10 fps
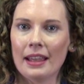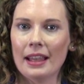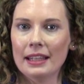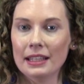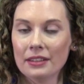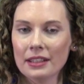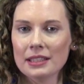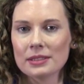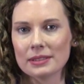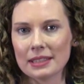an
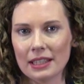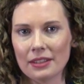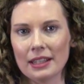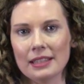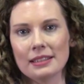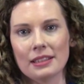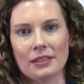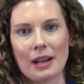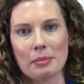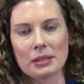increase or decrease in
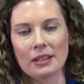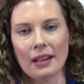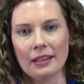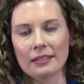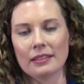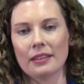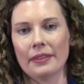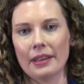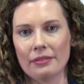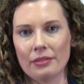your appetite and
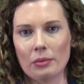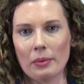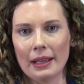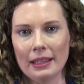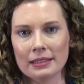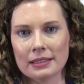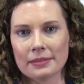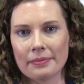therefore weight,